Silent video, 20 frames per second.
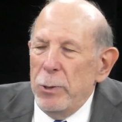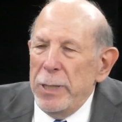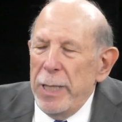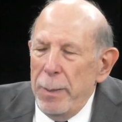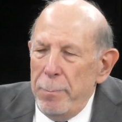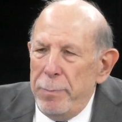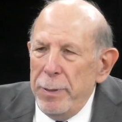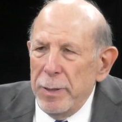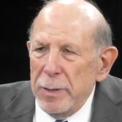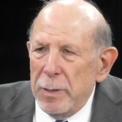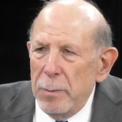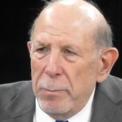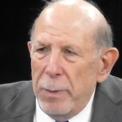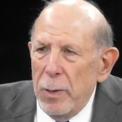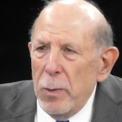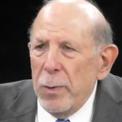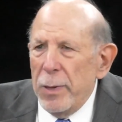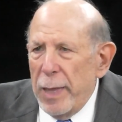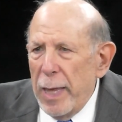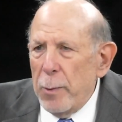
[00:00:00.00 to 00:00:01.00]
when they built them, by
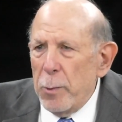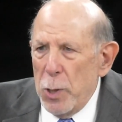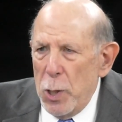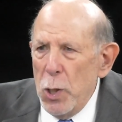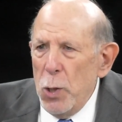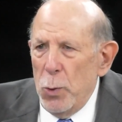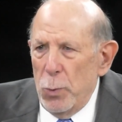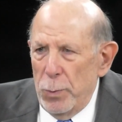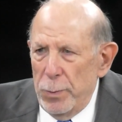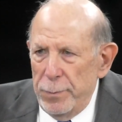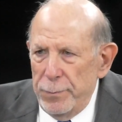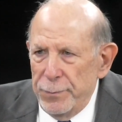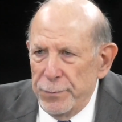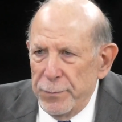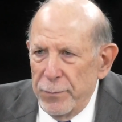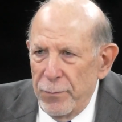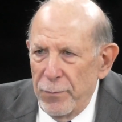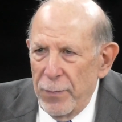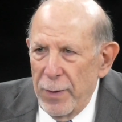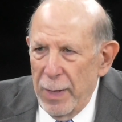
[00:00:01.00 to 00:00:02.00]
the way, they were new.
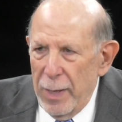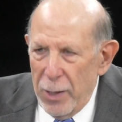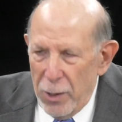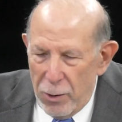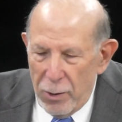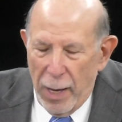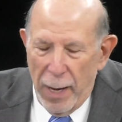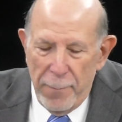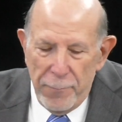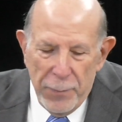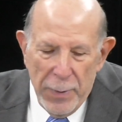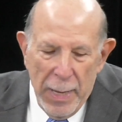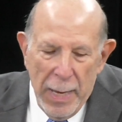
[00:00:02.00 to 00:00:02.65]
Yes. Okay.